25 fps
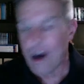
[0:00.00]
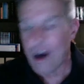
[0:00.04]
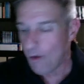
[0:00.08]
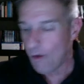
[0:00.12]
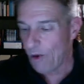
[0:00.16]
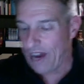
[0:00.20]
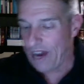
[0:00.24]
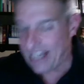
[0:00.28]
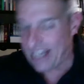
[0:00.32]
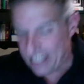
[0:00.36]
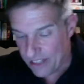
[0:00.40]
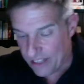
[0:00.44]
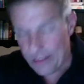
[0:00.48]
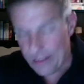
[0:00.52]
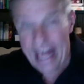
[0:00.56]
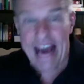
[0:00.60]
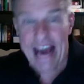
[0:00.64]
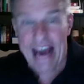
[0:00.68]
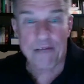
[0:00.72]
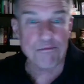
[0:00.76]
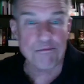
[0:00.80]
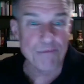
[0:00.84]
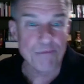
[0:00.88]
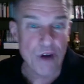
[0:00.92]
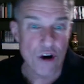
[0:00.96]
in that
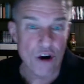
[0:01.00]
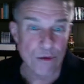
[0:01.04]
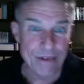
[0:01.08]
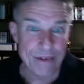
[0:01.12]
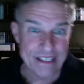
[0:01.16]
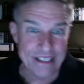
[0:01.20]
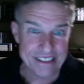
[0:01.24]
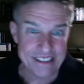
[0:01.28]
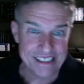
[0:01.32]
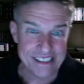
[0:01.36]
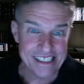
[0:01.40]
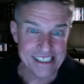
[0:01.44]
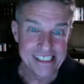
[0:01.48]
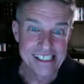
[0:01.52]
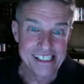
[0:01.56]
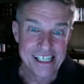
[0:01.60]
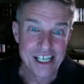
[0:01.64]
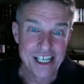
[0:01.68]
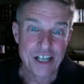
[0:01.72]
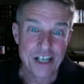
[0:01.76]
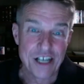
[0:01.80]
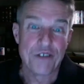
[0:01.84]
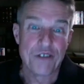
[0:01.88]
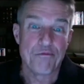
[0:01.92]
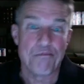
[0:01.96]
moment
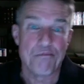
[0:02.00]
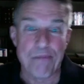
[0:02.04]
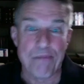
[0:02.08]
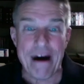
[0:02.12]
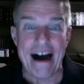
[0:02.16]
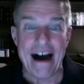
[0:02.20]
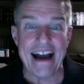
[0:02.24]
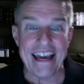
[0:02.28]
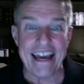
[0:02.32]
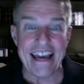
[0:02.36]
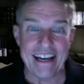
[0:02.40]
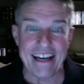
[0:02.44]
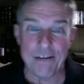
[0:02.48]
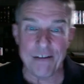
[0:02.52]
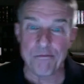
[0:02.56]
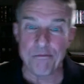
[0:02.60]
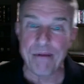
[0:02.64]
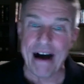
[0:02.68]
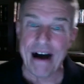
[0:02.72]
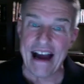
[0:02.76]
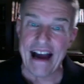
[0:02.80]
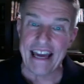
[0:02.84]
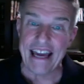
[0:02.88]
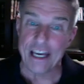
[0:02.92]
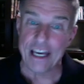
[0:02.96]
by,
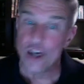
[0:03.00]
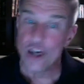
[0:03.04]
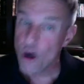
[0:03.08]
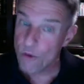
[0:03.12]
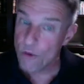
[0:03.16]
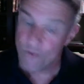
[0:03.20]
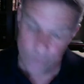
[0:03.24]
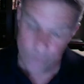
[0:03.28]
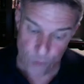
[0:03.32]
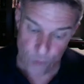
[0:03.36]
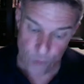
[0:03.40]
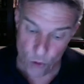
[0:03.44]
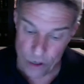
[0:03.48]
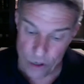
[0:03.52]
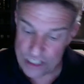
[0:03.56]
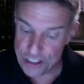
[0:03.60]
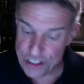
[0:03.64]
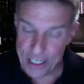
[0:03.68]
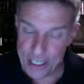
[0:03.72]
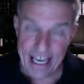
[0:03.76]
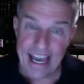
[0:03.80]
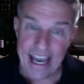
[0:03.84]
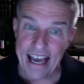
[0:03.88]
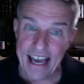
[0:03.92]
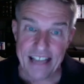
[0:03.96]
by go, forging
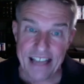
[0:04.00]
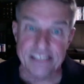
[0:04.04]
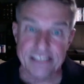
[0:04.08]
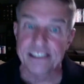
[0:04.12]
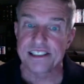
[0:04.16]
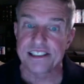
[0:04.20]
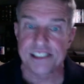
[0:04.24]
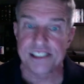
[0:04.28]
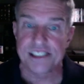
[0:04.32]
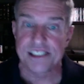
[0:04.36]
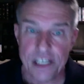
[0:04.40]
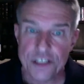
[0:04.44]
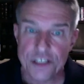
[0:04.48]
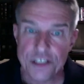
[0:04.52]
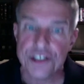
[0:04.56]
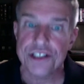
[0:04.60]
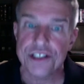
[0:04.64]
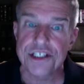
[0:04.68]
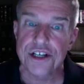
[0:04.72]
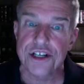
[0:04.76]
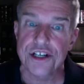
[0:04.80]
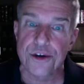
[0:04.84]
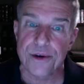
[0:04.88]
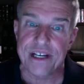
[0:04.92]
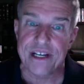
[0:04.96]
ahead to such a
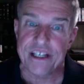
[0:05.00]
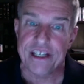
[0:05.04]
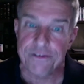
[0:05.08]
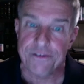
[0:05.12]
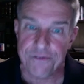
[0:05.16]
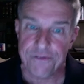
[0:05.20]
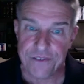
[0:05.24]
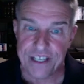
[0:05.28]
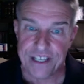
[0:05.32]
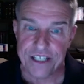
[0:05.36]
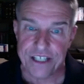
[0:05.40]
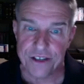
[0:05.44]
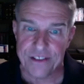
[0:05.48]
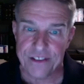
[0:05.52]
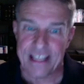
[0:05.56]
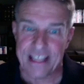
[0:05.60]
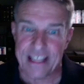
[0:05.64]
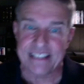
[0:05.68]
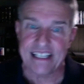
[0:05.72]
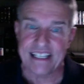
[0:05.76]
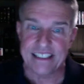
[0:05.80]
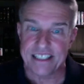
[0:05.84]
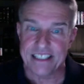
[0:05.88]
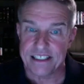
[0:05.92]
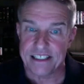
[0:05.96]
degree of fear that
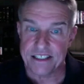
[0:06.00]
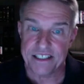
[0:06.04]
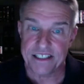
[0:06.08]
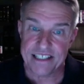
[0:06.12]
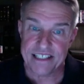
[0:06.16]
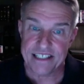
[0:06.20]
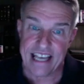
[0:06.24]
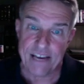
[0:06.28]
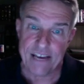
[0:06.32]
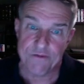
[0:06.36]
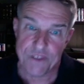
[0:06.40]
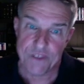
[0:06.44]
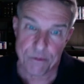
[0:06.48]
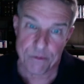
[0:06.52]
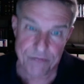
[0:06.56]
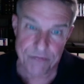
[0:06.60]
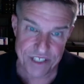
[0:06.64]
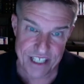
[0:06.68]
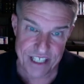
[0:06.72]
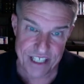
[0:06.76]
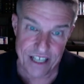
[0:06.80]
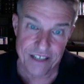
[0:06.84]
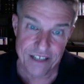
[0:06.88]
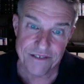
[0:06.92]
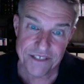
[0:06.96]
they didn't save
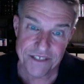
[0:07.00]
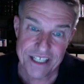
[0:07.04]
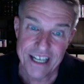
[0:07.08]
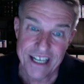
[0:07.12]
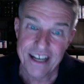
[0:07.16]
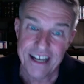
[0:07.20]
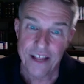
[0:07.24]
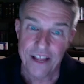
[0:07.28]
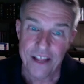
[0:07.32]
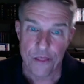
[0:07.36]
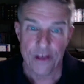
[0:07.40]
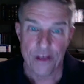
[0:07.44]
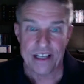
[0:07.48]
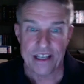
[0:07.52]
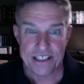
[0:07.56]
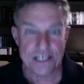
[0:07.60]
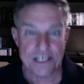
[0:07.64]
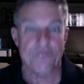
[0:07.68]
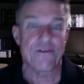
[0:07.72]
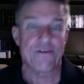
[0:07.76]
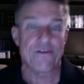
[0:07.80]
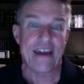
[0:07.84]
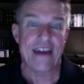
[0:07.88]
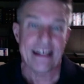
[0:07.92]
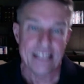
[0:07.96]
themselves, thus
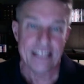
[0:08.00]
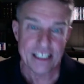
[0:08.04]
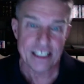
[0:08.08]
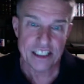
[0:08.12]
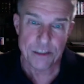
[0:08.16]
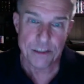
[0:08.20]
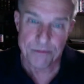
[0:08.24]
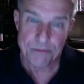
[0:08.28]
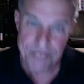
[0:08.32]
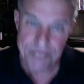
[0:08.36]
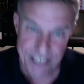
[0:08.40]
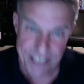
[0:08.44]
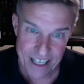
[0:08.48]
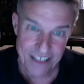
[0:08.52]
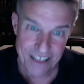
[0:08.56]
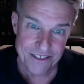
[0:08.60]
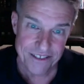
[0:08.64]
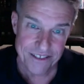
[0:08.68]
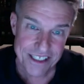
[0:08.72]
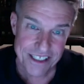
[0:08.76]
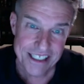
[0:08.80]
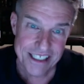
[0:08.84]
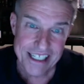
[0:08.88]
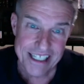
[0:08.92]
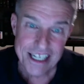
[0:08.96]
availing
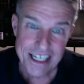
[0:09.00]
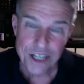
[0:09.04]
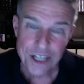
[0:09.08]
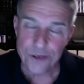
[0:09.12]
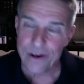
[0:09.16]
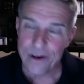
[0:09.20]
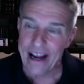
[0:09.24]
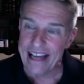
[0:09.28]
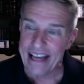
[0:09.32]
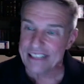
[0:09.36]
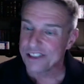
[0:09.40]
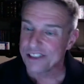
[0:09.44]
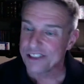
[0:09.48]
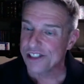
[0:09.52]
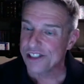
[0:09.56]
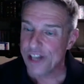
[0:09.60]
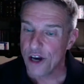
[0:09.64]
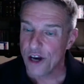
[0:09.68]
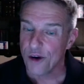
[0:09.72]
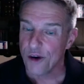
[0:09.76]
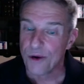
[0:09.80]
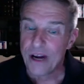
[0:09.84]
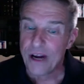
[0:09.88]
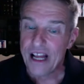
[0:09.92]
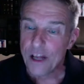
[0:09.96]
themselves, right?
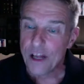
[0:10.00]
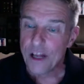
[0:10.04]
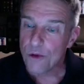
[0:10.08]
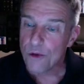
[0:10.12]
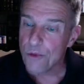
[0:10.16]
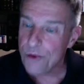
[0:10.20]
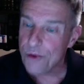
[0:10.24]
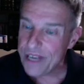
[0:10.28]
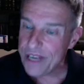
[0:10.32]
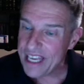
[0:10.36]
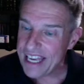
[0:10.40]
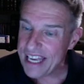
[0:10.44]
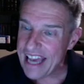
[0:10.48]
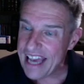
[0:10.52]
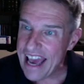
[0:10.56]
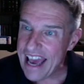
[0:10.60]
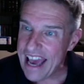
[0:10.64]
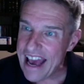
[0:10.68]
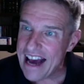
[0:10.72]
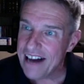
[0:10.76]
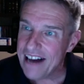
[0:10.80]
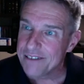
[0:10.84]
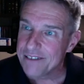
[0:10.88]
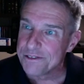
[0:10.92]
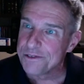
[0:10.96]
So we
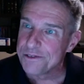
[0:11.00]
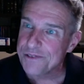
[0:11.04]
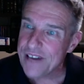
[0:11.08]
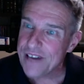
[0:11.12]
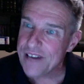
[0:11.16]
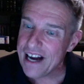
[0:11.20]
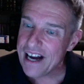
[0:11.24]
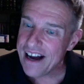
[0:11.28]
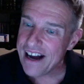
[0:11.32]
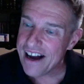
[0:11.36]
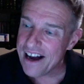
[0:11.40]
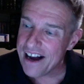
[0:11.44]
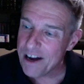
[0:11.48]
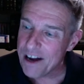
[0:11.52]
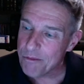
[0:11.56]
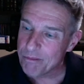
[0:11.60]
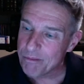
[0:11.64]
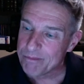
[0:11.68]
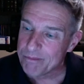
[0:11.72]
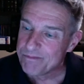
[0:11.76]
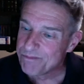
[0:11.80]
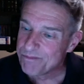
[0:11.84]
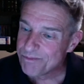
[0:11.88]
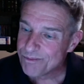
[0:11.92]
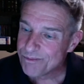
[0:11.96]
have
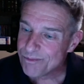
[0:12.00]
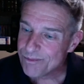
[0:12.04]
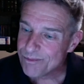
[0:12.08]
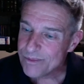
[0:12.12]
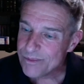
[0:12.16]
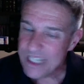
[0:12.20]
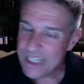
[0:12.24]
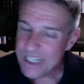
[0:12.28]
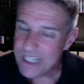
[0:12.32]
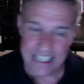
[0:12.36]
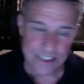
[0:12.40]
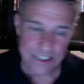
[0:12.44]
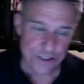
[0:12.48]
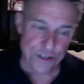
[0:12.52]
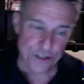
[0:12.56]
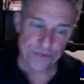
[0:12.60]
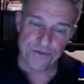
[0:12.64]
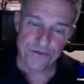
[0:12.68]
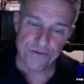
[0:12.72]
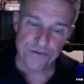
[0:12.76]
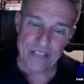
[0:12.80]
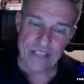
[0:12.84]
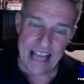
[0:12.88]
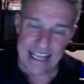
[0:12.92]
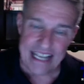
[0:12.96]
um, Eastern
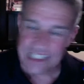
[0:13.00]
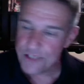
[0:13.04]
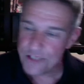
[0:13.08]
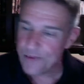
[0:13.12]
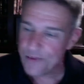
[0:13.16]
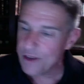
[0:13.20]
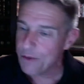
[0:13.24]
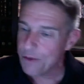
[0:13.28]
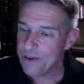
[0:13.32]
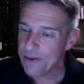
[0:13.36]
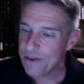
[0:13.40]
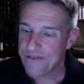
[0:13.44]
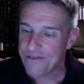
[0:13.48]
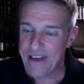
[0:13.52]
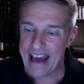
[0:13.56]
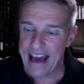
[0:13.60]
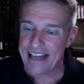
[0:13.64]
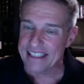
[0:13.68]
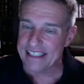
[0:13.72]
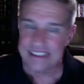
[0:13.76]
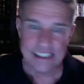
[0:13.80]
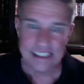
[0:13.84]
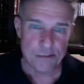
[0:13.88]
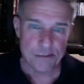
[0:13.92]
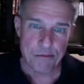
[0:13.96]
philosophy, we've had
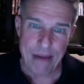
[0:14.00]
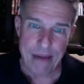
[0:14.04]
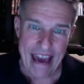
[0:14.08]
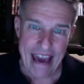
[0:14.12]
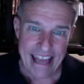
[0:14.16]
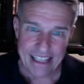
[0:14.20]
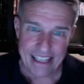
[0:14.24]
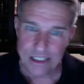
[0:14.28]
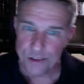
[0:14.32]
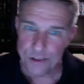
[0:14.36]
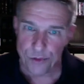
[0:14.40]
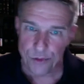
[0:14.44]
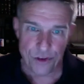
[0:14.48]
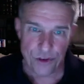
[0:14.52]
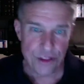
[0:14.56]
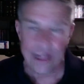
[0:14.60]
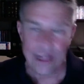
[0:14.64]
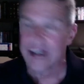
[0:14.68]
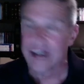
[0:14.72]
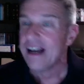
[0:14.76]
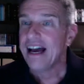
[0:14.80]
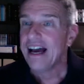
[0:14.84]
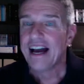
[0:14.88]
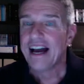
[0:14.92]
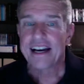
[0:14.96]
it in battles where the
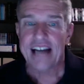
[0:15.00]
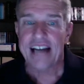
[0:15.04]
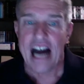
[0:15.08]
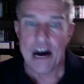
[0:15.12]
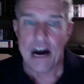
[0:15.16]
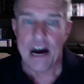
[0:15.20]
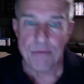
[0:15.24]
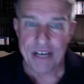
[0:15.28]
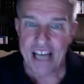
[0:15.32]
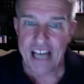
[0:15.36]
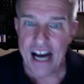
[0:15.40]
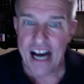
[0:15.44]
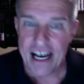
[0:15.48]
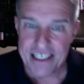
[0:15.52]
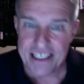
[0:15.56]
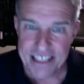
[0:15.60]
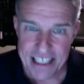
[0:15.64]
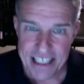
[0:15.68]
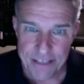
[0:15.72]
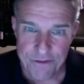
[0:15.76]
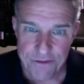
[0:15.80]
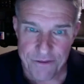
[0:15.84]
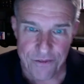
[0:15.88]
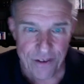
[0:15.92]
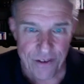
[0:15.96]

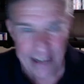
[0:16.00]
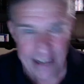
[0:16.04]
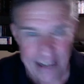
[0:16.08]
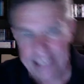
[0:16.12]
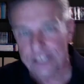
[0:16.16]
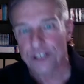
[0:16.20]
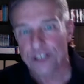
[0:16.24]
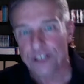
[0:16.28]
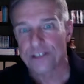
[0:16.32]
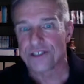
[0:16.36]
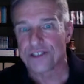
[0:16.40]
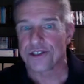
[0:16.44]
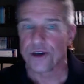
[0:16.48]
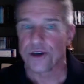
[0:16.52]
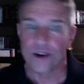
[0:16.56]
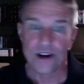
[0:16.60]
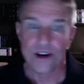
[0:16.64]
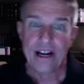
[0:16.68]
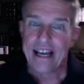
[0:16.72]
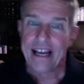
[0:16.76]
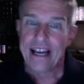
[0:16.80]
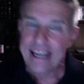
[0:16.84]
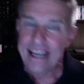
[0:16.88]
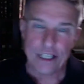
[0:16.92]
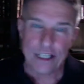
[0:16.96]
kamikaze fighters, or
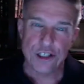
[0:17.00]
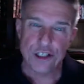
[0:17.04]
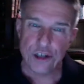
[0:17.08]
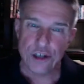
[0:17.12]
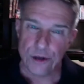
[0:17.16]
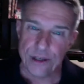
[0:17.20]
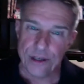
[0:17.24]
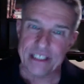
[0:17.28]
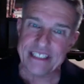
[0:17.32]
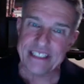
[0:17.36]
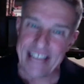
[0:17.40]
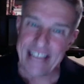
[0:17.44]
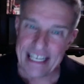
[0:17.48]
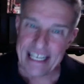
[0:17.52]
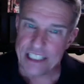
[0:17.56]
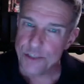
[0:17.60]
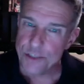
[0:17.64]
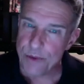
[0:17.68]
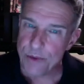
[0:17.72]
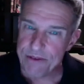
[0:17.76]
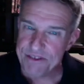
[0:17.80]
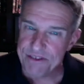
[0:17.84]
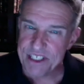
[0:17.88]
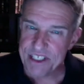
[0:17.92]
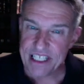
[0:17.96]
in current days,
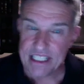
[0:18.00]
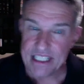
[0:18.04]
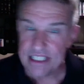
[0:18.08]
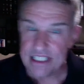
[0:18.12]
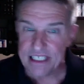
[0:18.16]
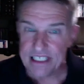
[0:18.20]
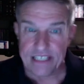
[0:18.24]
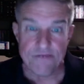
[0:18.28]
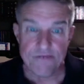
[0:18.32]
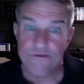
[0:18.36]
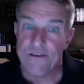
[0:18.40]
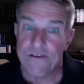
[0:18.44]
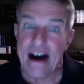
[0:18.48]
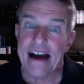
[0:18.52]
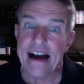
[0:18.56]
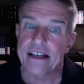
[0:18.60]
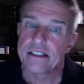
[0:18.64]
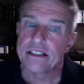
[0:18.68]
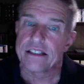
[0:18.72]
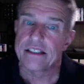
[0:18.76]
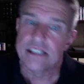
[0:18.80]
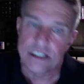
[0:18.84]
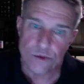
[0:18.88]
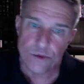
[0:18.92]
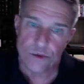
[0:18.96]
we've seen it in
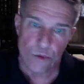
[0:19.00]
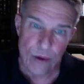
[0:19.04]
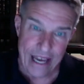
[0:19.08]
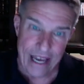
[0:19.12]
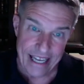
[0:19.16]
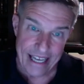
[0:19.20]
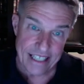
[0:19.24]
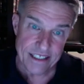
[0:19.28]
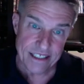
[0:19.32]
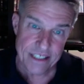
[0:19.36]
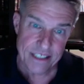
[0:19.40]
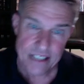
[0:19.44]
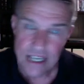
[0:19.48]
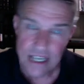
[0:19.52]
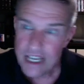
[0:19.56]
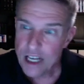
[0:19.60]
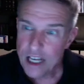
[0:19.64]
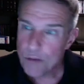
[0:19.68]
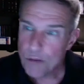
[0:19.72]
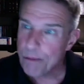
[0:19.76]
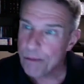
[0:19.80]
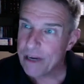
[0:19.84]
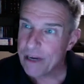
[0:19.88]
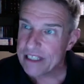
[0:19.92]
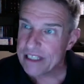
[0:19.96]
violent ways.
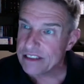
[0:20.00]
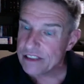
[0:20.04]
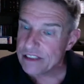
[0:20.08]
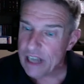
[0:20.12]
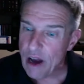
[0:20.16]
But